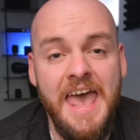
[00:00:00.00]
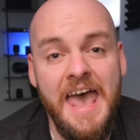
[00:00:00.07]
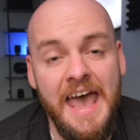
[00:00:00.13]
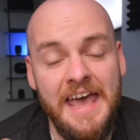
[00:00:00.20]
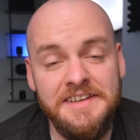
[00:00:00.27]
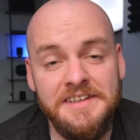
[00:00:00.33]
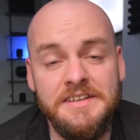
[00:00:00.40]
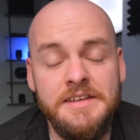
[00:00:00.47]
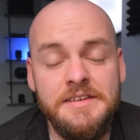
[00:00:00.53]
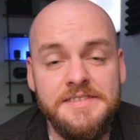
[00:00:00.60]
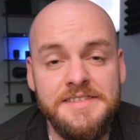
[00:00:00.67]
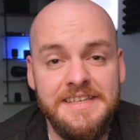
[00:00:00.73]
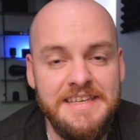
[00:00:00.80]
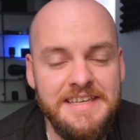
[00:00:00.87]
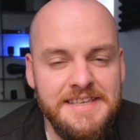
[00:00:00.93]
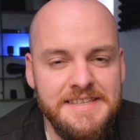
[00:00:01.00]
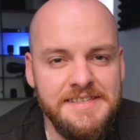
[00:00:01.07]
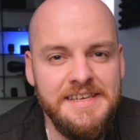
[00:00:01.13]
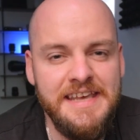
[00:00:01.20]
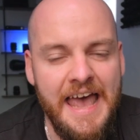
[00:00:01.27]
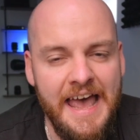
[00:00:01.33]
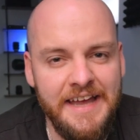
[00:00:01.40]
And it is
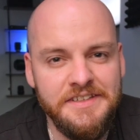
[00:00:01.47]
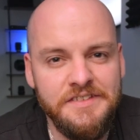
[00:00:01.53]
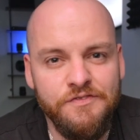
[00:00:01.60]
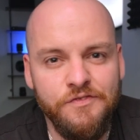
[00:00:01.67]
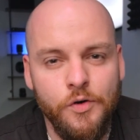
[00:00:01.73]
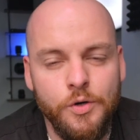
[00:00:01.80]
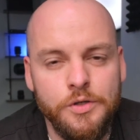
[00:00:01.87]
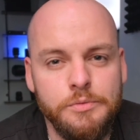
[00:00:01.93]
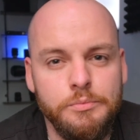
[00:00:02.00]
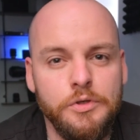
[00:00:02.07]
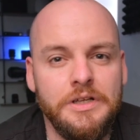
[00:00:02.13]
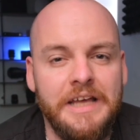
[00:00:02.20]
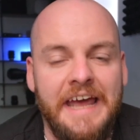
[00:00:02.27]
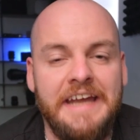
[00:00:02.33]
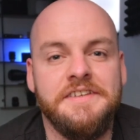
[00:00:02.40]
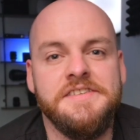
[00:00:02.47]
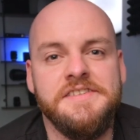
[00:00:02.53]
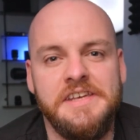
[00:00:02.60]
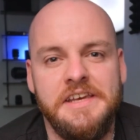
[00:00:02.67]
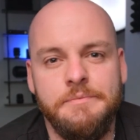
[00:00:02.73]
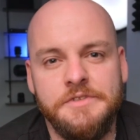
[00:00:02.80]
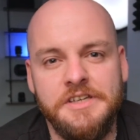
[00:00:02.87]
easy and affordable at the
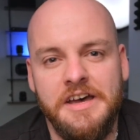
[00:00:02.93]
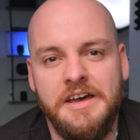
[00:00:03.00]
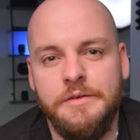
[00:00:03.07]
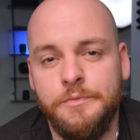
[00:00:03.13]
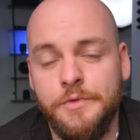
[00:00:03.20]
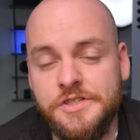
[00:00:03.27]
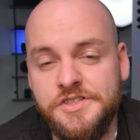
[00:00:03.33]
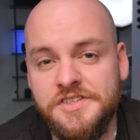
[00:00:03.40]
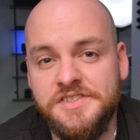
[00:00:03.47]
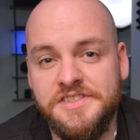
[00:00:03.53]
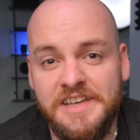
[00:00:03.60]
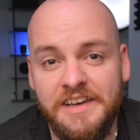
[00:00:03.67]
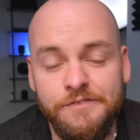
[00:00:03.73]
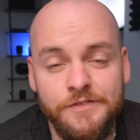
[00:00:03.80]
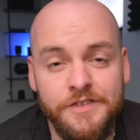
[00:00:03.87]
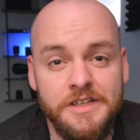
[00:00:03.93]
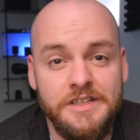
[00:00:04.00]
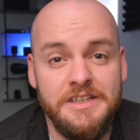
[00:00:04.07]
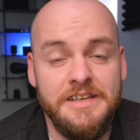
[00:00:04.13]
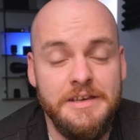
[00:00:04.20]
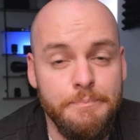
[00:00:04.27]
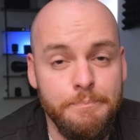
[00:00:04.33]
same time, which is
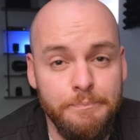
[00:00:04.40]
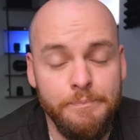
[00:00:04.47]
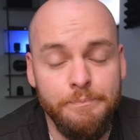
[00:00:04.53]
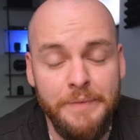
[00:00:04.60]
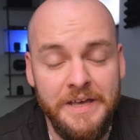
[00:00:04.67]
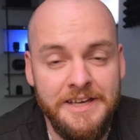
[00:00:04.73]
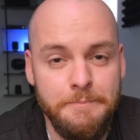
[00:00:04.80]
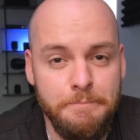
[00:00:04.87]
definitely a big